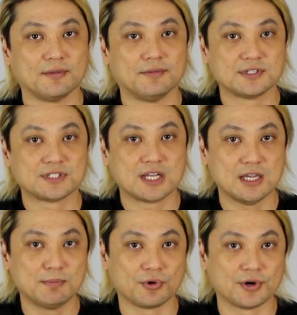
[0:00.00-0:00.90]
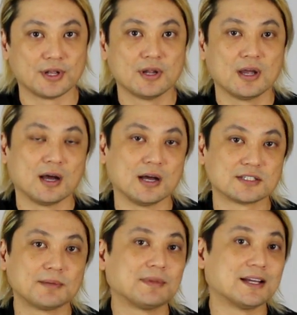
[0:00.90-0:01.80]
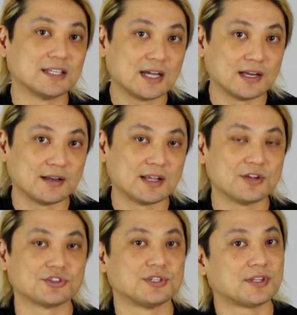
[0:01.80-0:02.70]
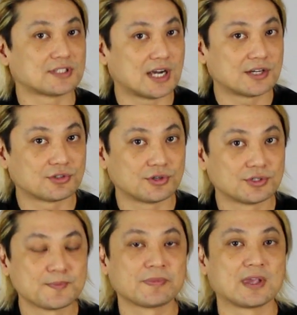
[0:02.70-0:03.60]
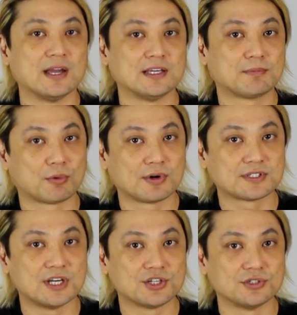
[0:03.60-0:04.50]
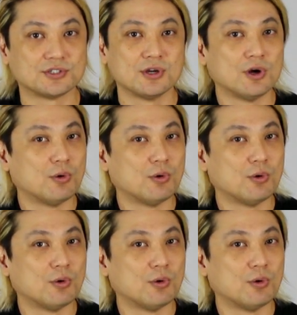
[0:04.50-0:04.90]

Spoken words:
this keyboard. Something, again, that your synthesizers and keyboard workstations